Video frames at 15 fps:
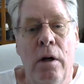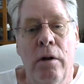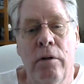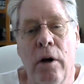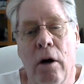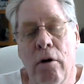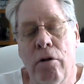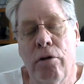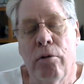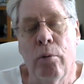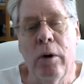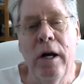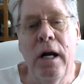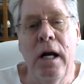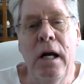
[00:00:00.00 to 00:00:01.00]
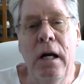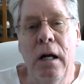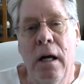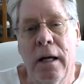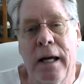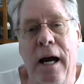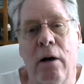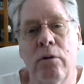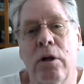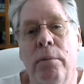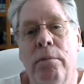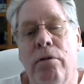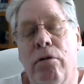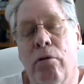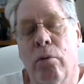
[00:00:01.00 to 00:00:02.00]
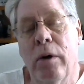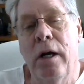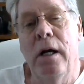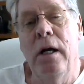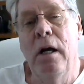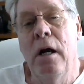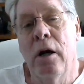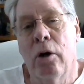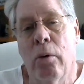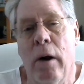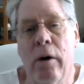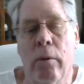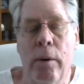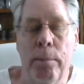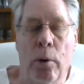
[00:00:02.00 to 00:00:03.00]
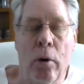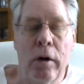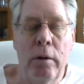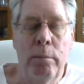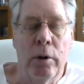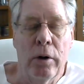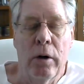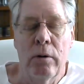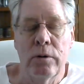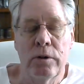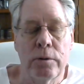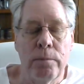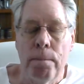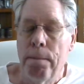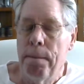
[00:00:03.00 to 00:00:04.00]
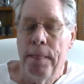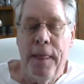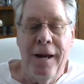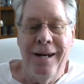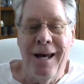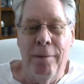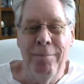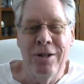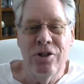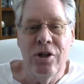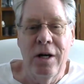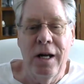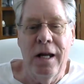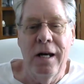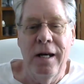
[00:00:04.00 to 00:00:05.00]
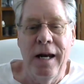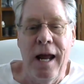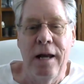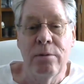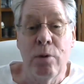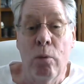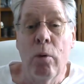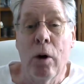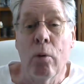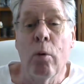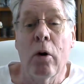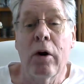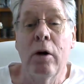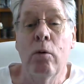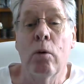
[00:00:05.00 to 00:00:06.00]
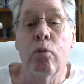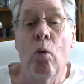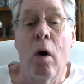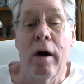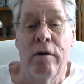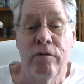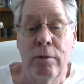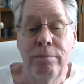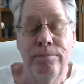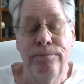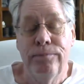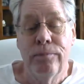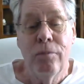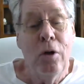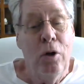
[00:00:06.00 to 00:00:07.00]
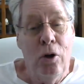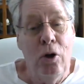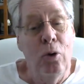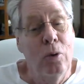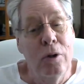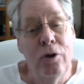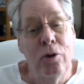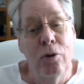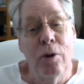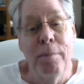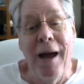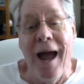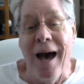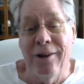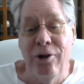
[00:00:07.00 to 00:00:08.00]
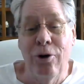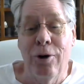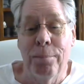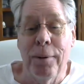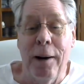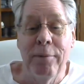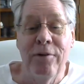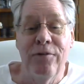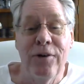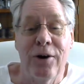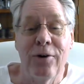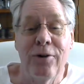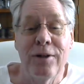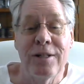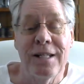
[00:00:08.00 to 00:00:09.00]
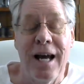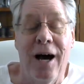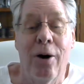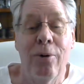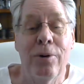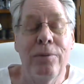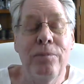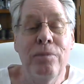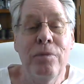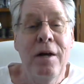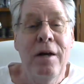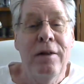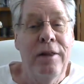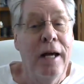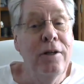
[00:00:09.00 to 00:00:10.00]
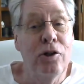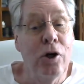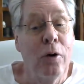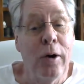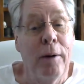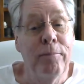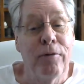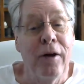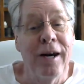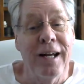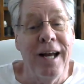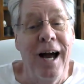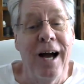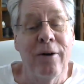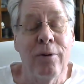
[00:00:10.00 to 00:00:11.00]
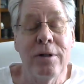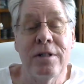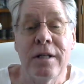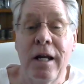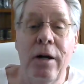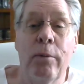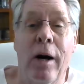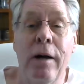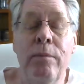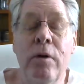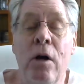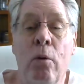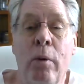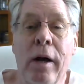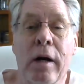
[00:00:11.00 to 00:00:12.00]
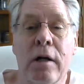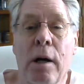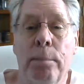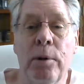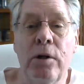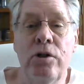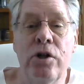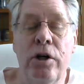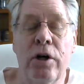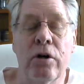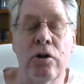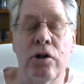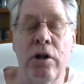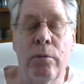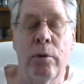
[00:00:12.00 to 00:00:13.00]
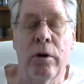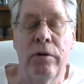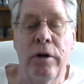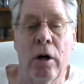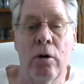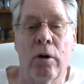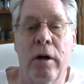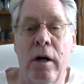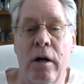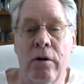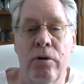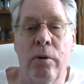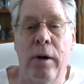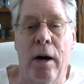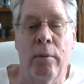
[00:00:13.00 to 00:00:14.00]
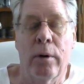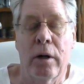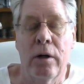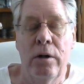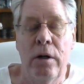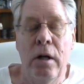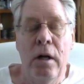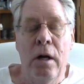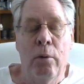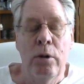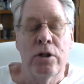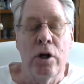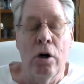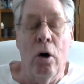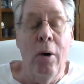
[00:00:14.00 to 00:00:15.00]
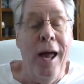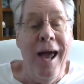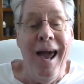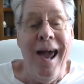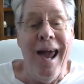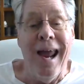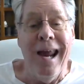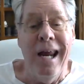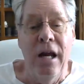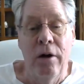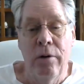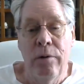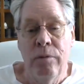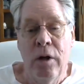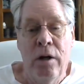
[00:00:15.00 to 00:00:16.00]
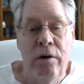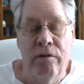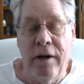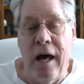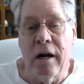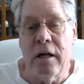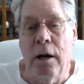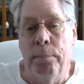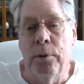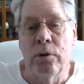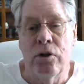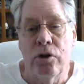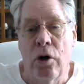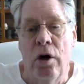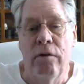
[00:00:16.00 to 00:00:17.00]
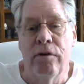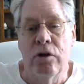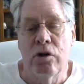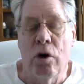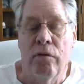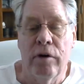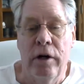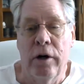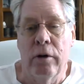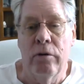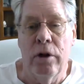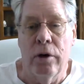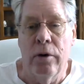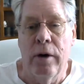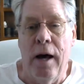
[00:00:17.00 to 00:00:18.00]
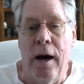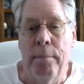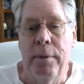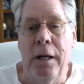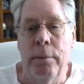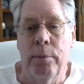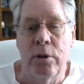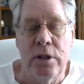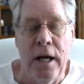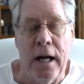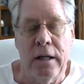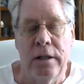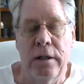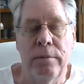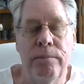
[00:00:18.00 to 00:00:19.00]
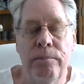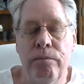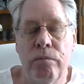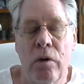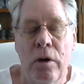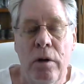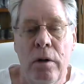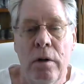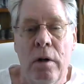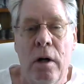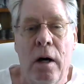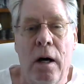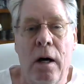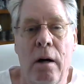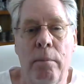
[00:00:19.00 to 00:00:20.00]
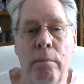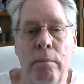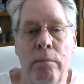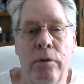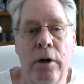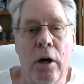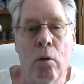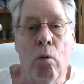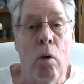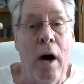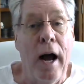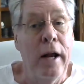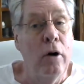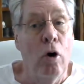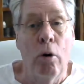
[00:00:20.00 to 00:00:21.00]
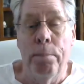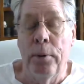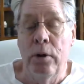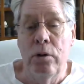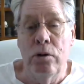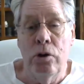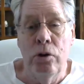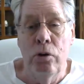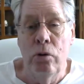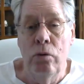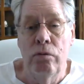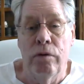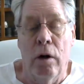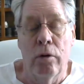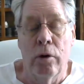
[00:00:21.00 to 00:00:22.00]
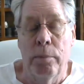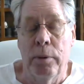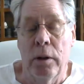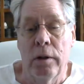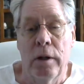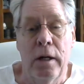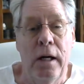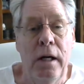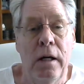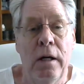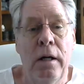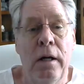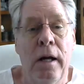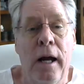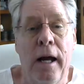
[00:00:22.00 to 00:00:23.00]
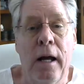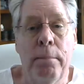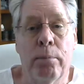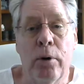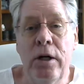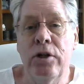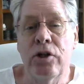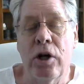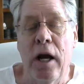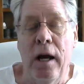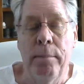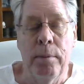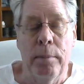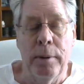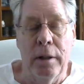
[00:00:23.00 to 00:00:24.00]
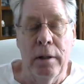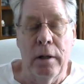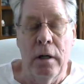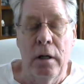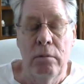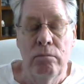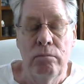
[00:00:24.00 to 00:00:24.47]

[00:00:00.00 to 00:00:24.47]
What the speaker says: There are three credit reporting bureaus. Not mentioning any names, but we're working with one of them. You can do the math. You could probably figure this out. They showed up in front of Congress. Anyway, we had a couple engineers that were in there looking at their network, and we said, oh, hey, you've got a couple servers over here that are not being protected. They're wide open to vulnerability and breach capability.